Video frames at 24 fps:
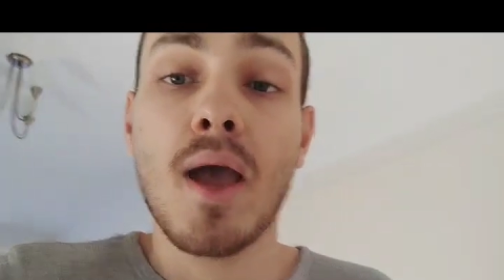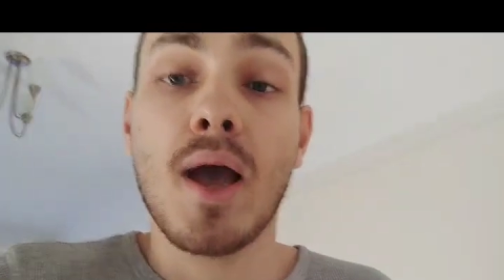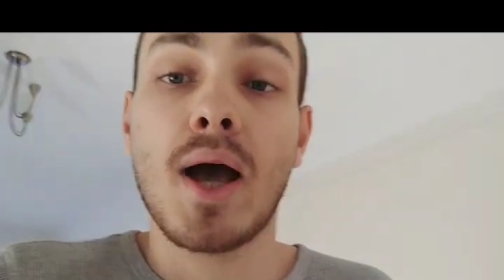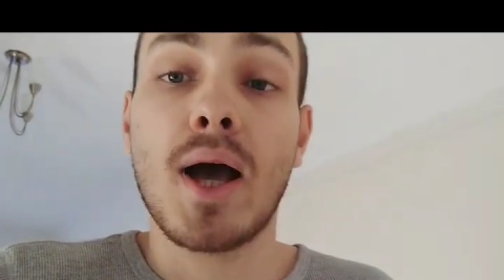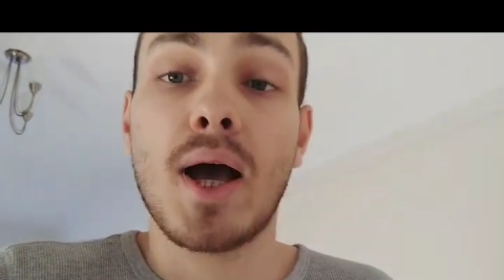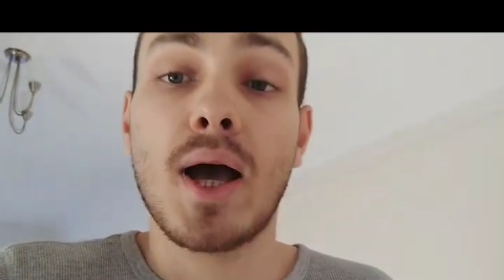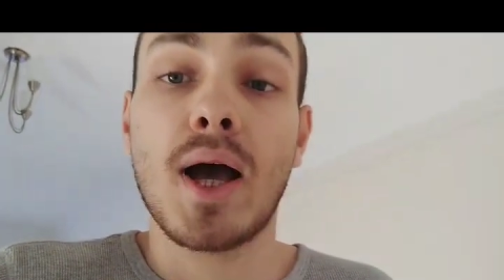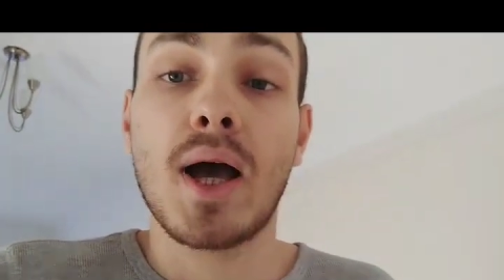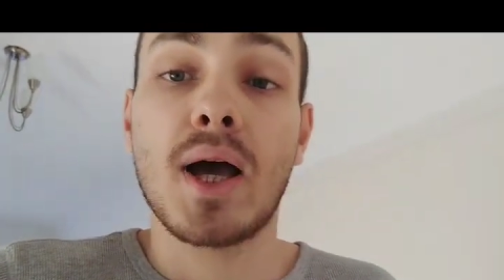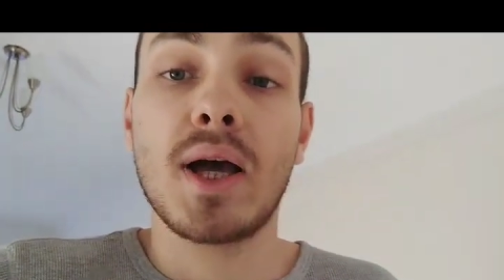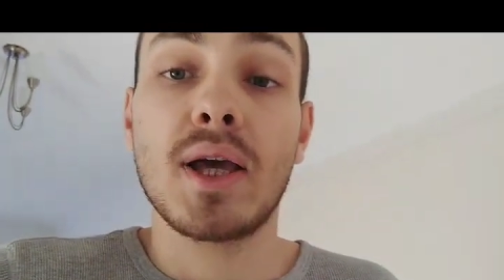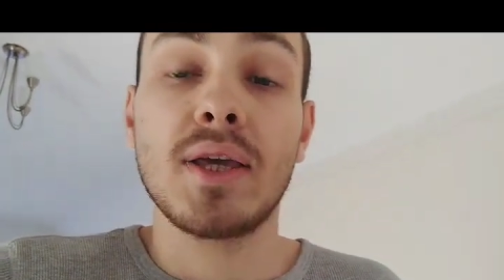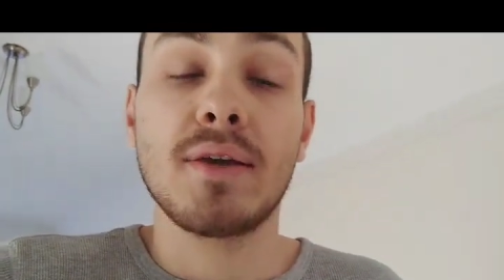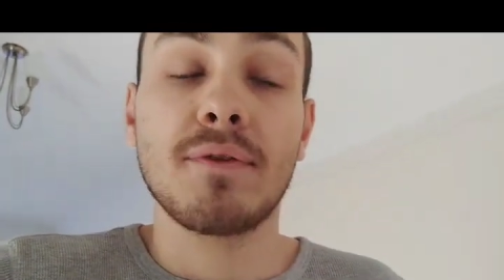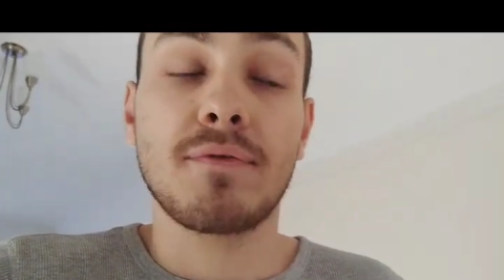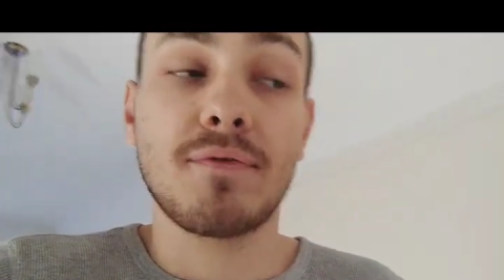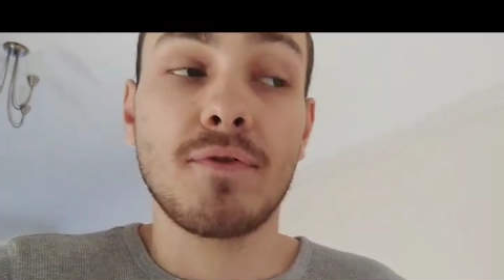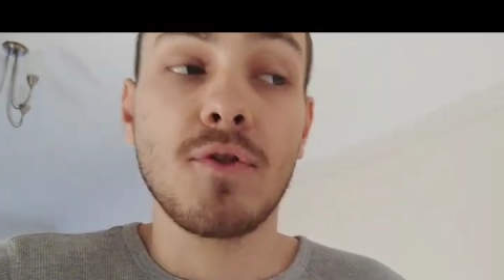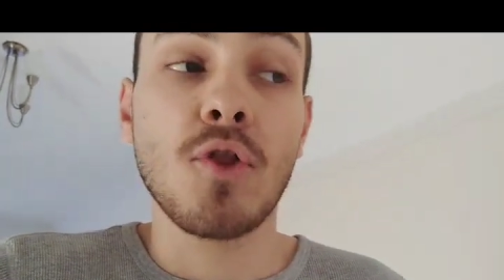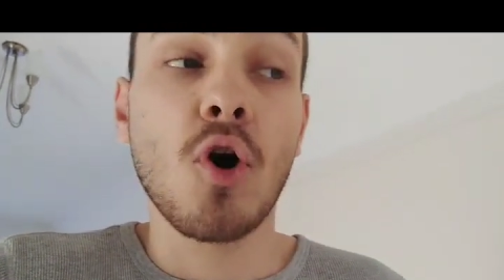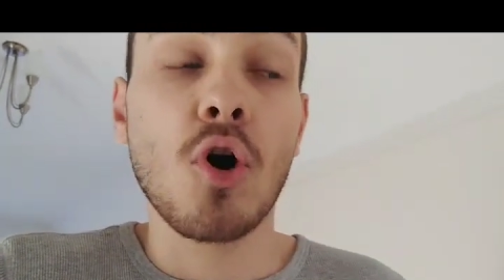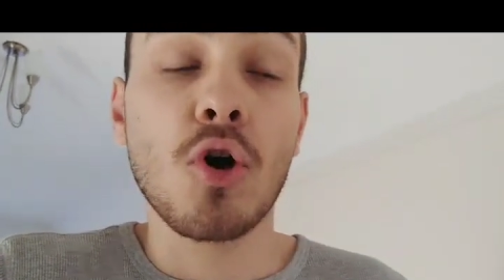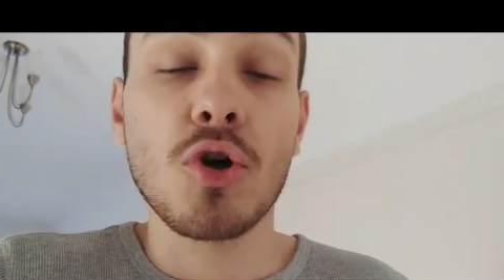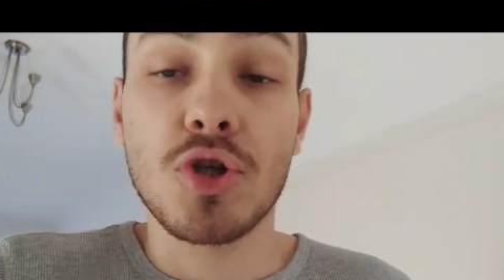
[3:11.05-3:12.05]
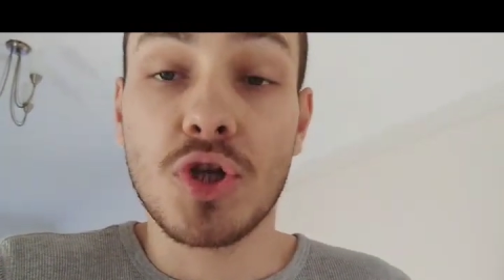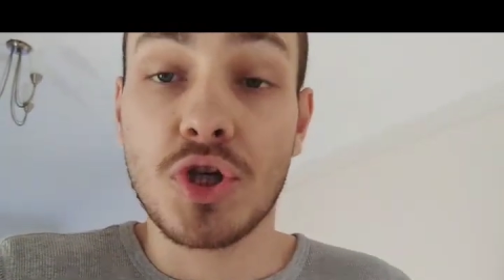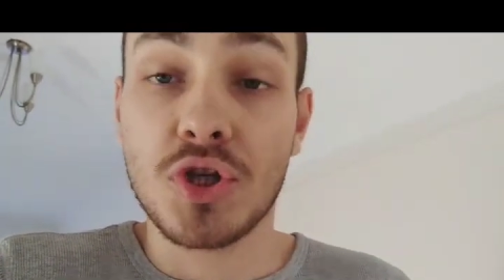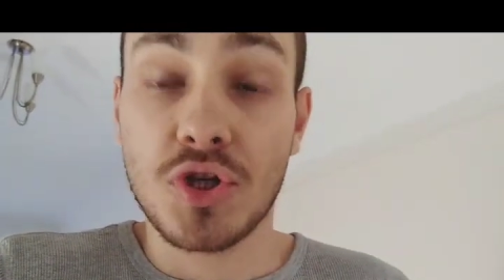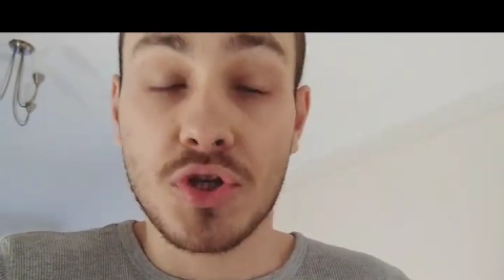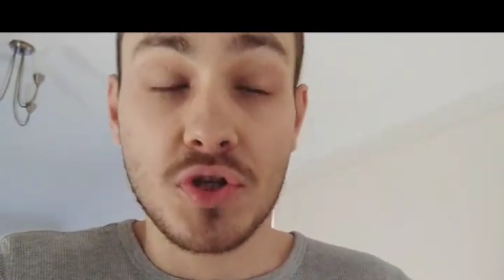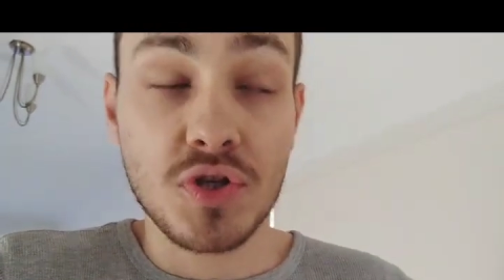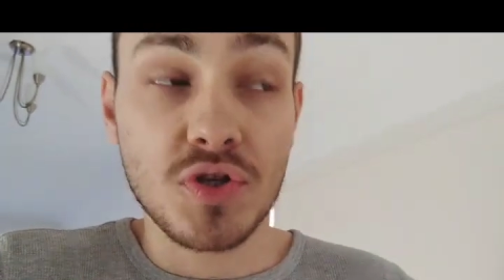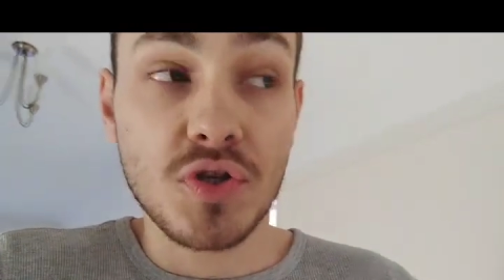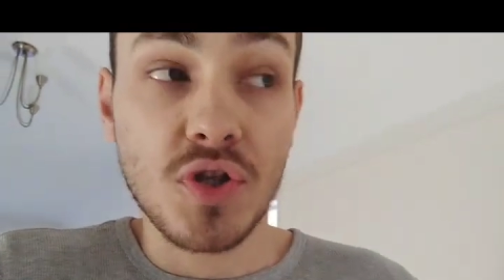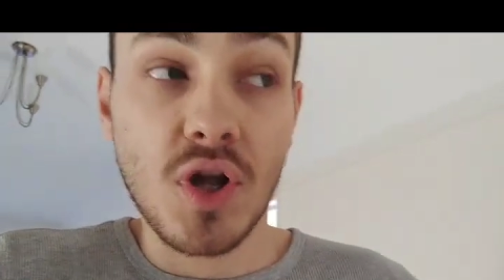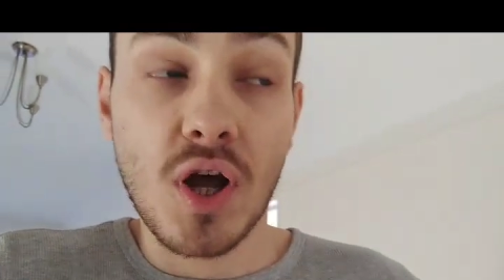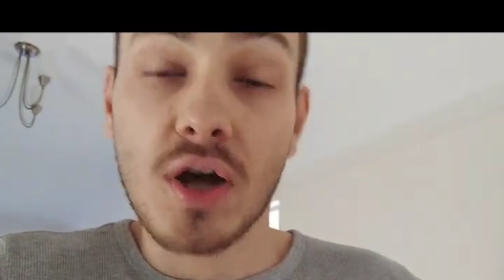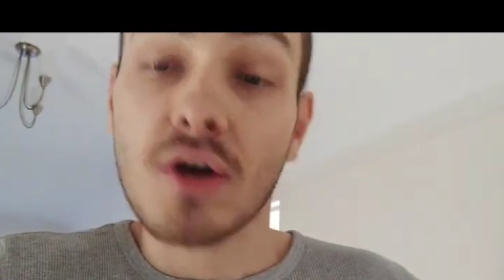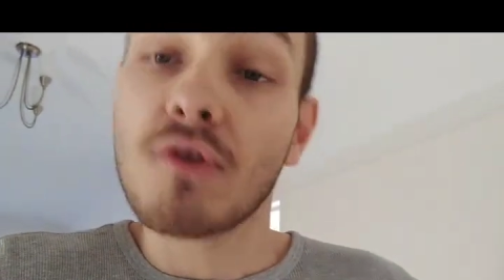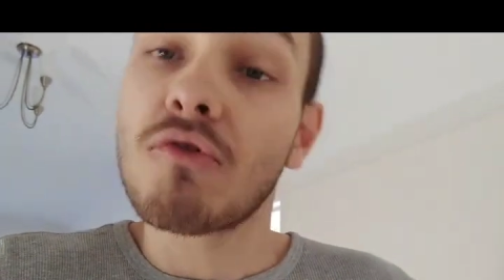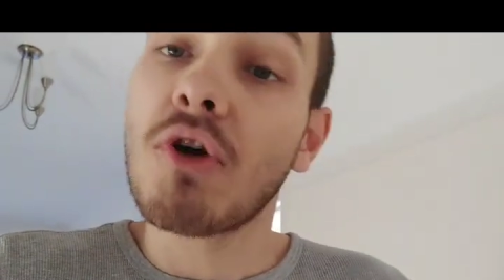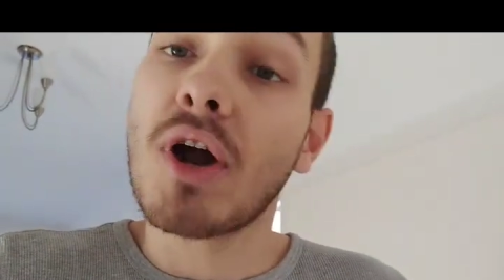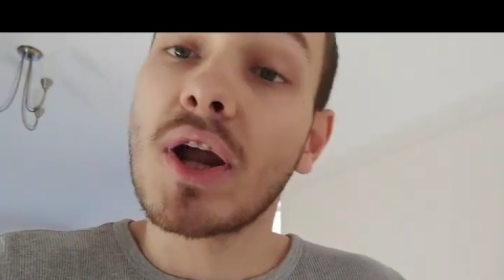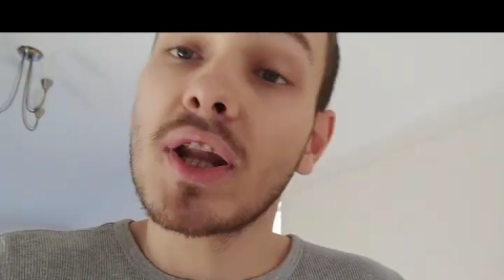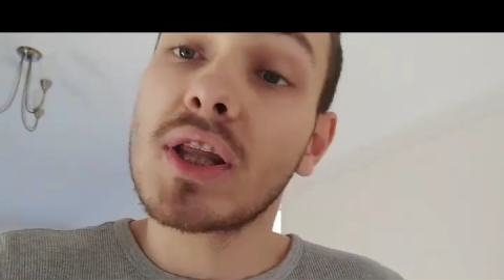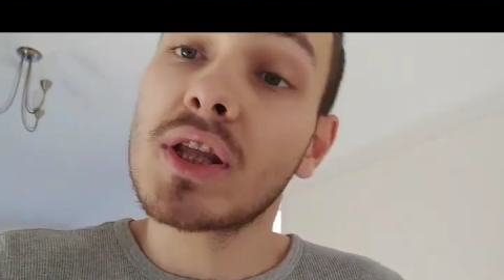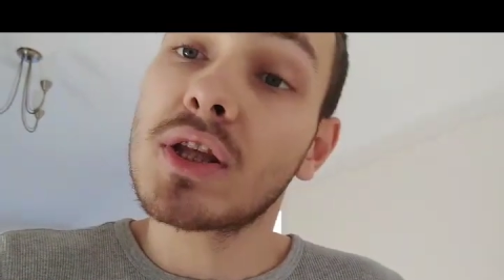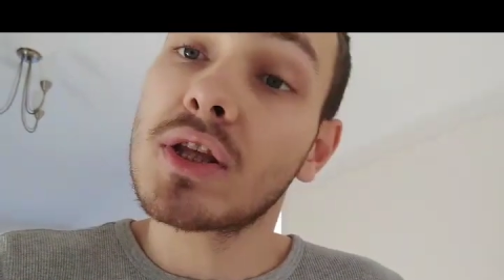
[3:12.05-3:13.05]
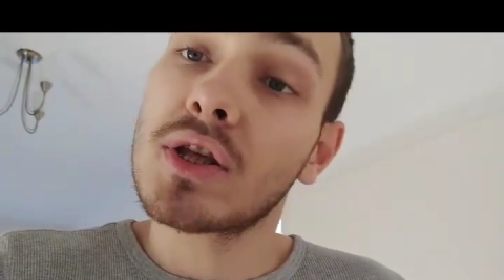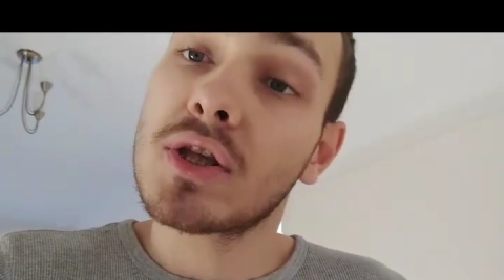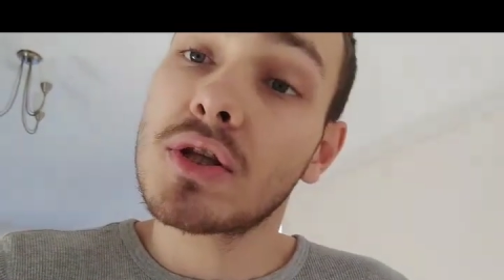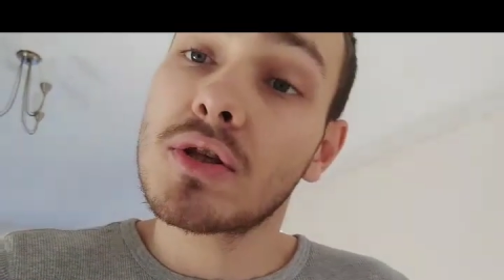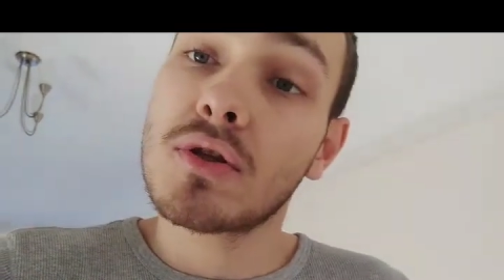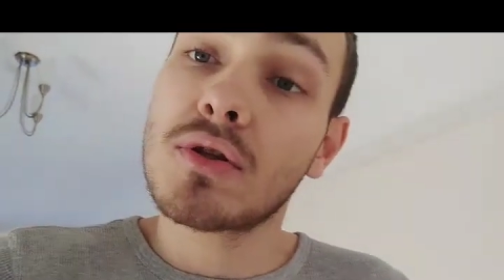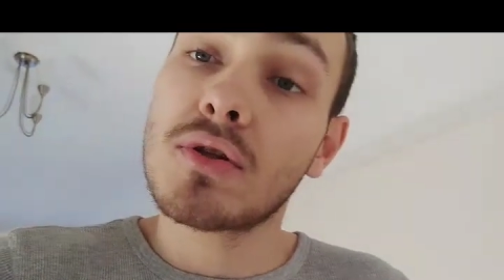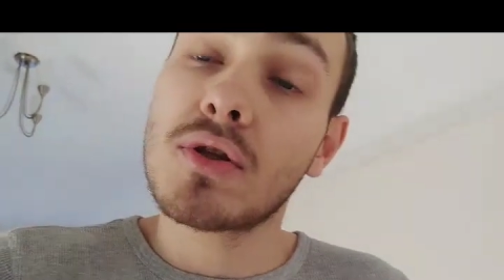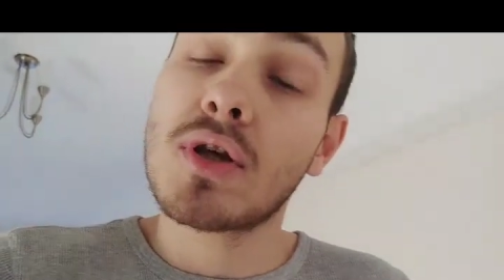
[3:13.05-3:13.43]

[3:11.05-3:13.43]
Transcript: If not, just start running